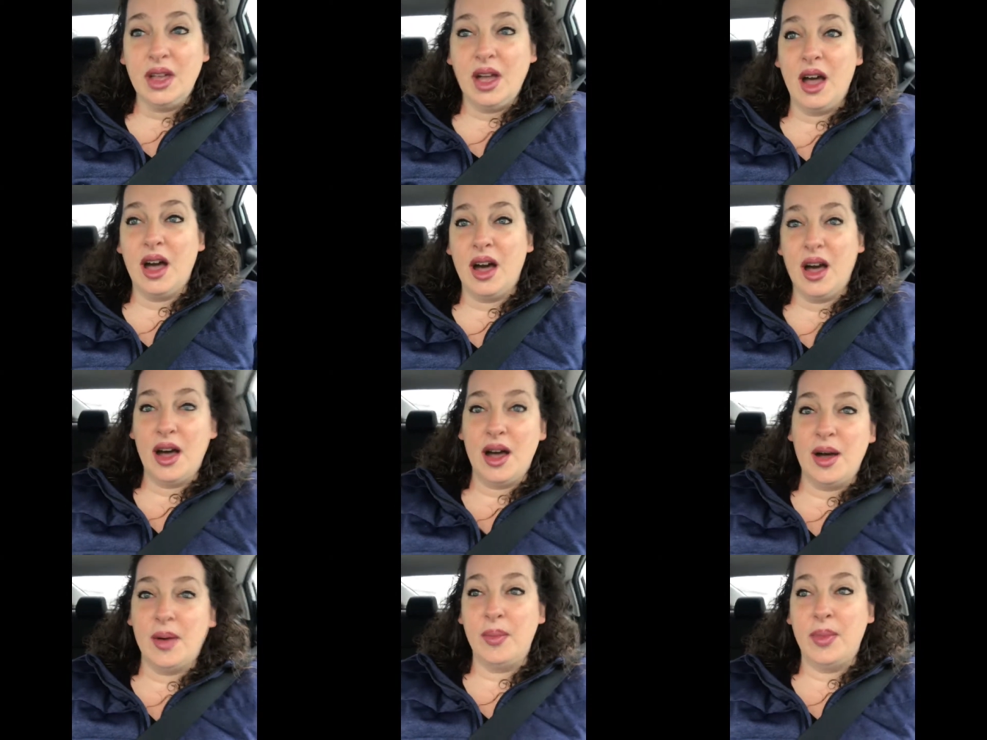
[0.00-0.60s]

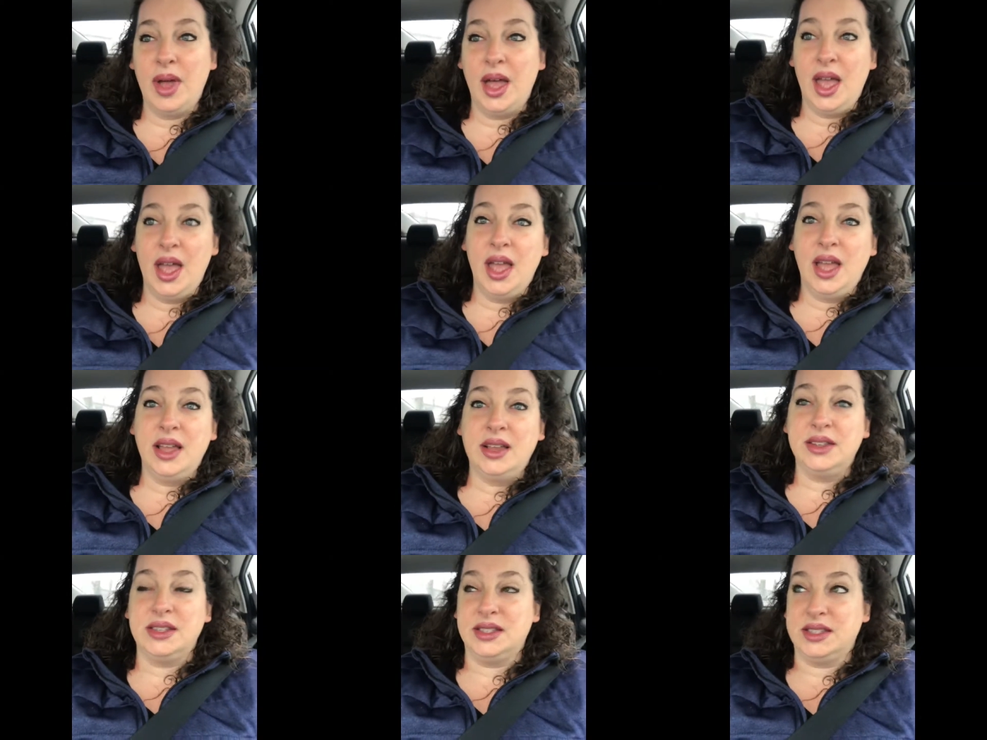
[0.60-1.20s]

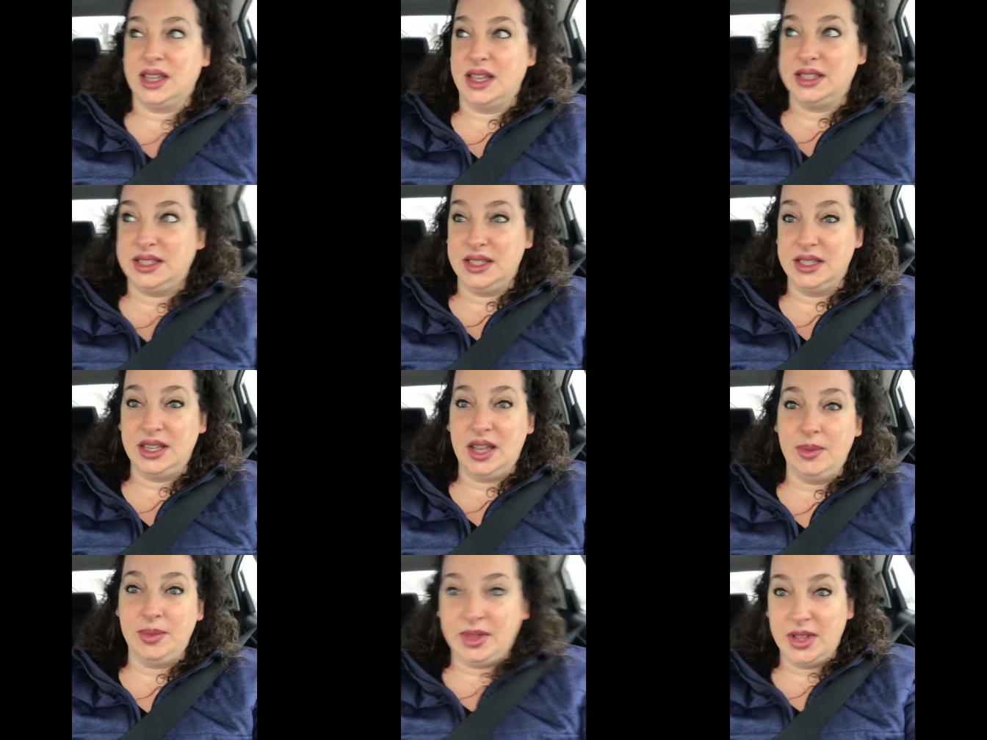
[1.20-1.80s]
um, decides to
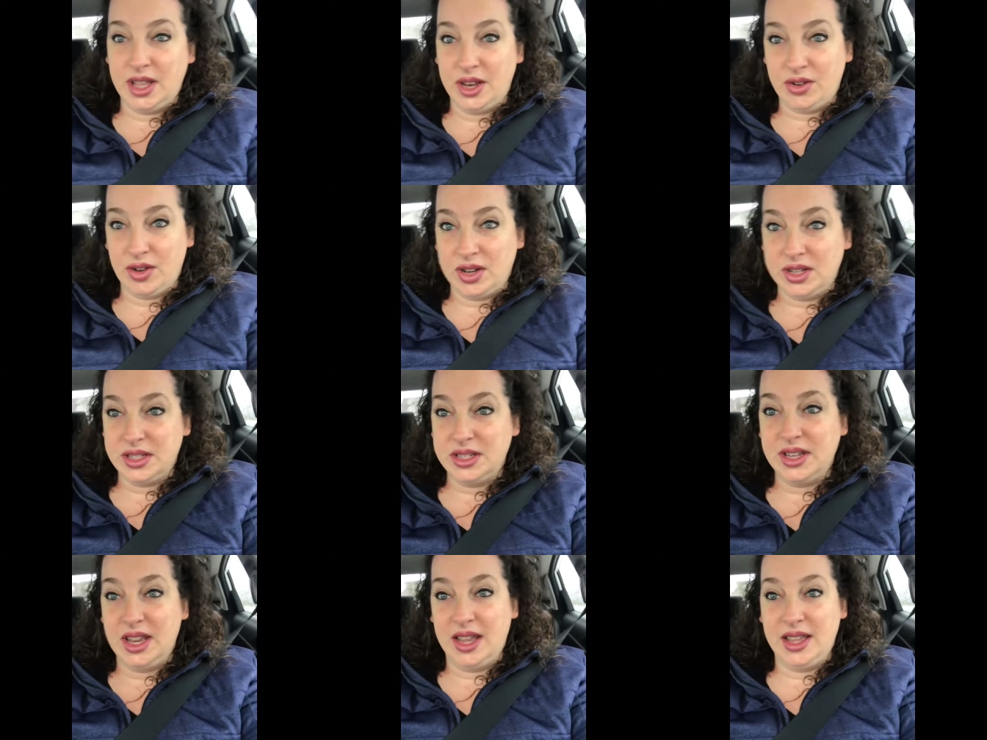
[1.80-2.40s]
tell me later
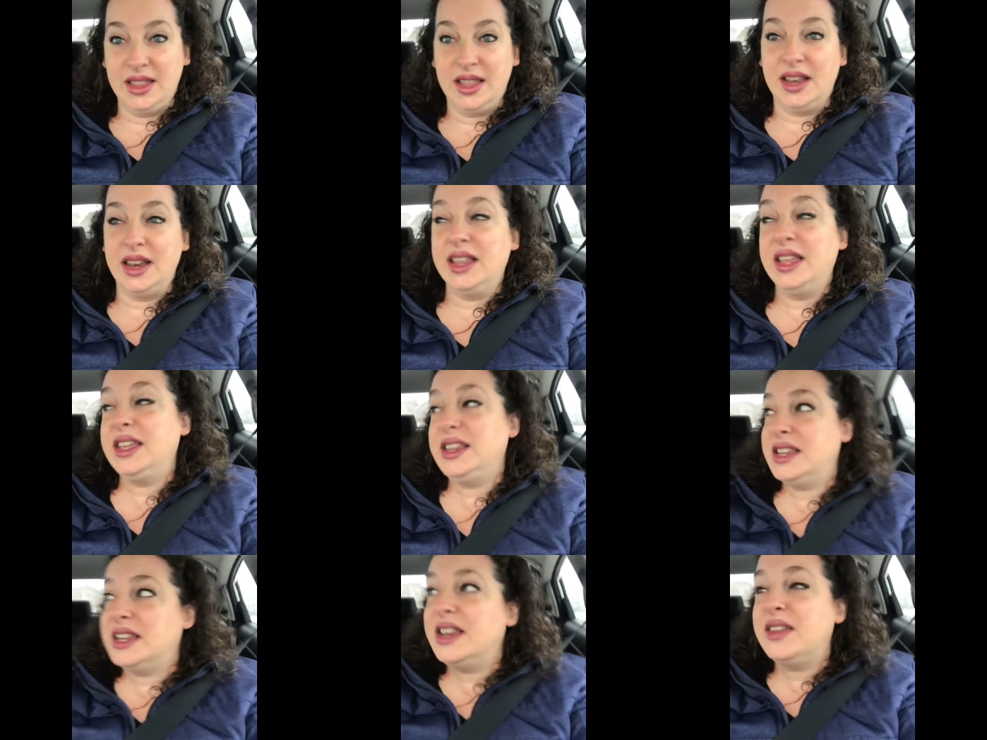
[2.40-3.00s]
on today that
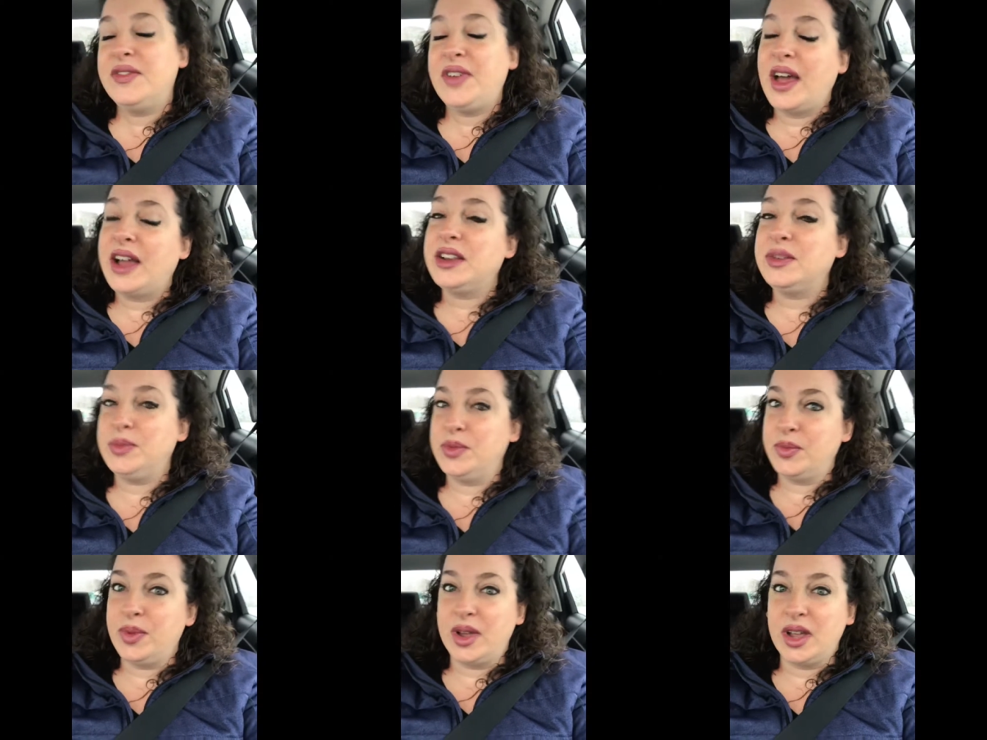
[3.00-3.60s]
he did, in
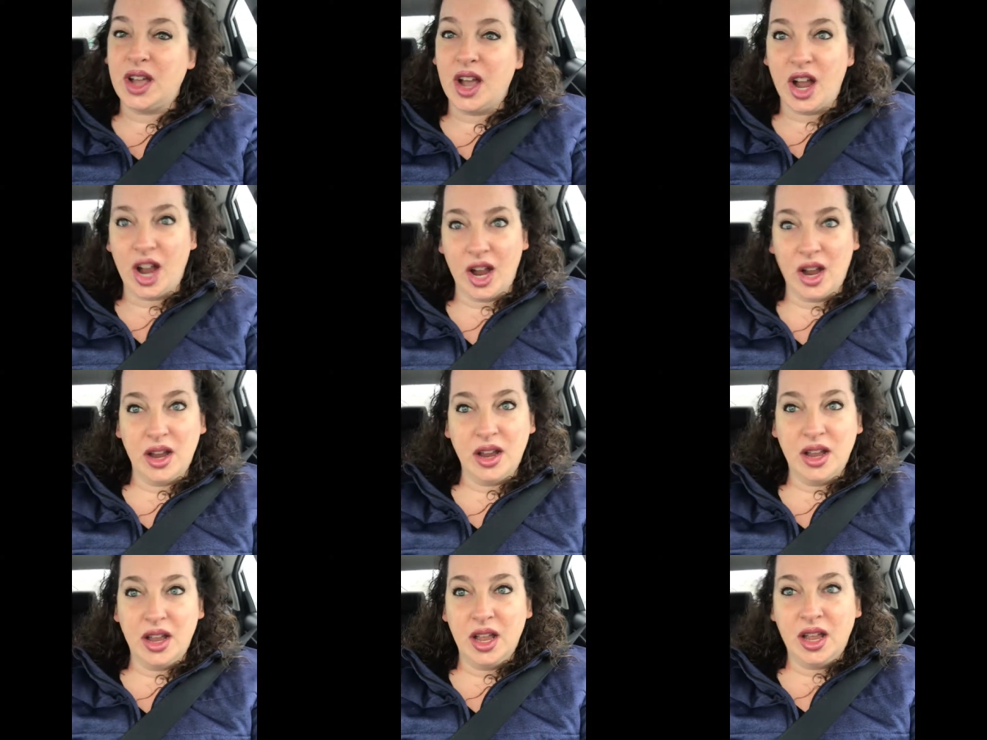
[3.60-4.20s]
fact, move my
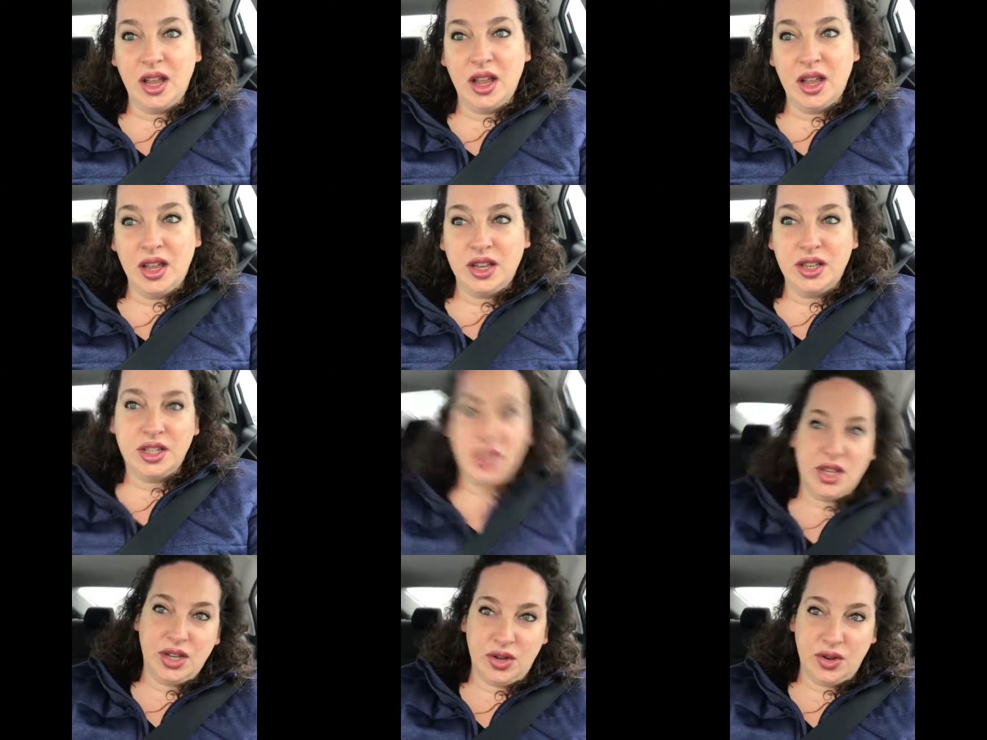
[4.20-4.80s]
car
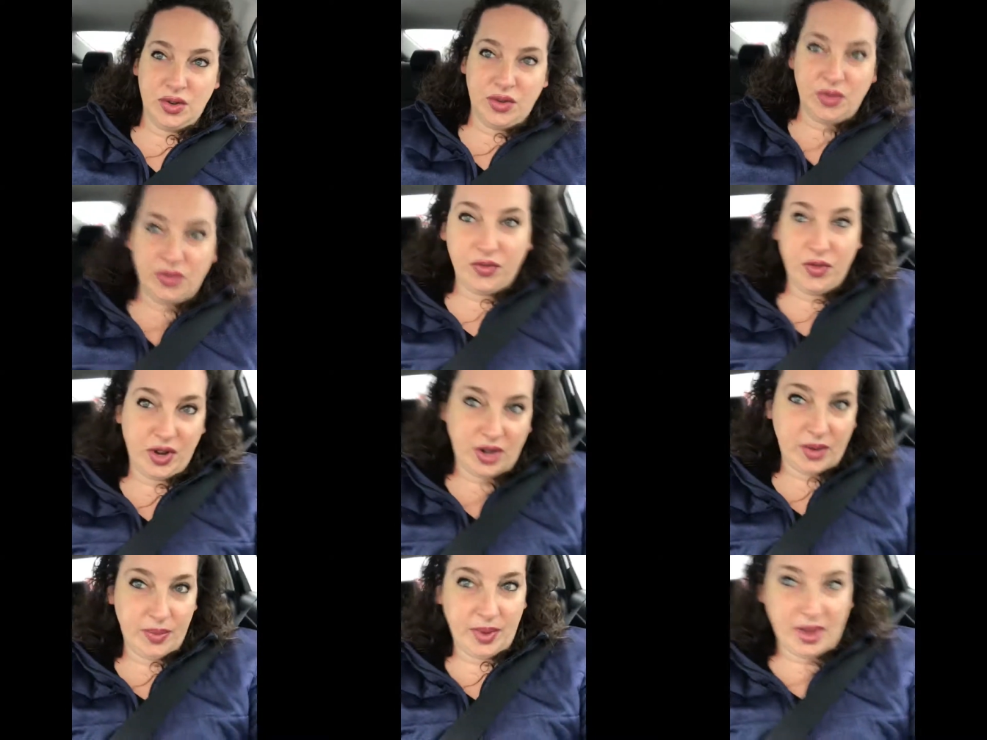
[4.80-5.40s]
to
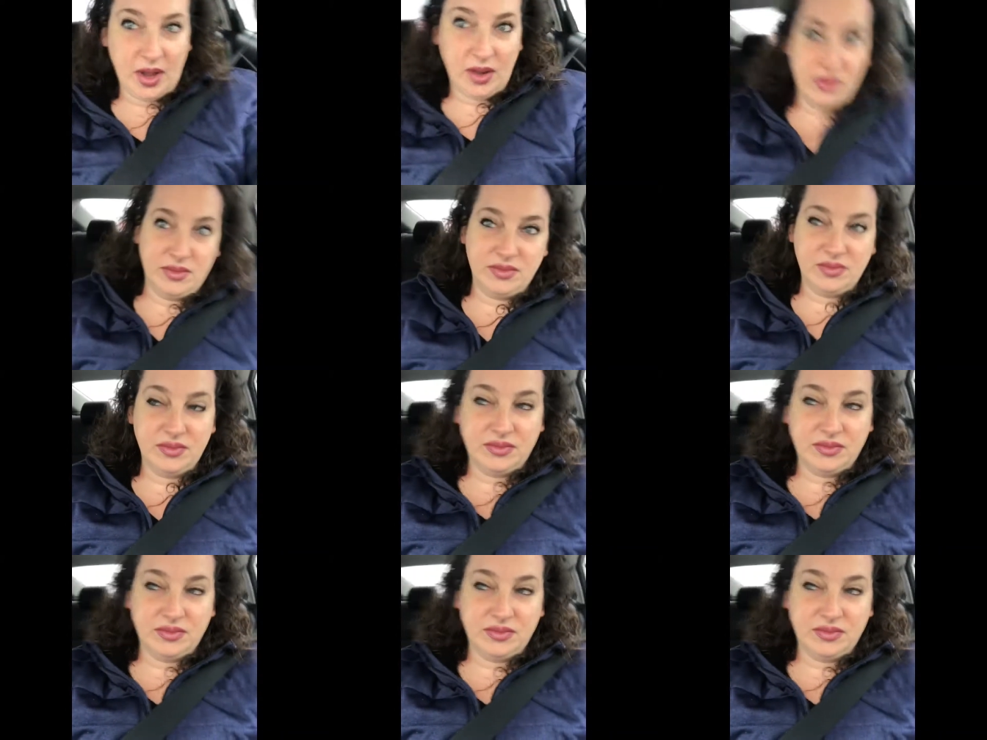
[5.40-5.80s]
freak me out.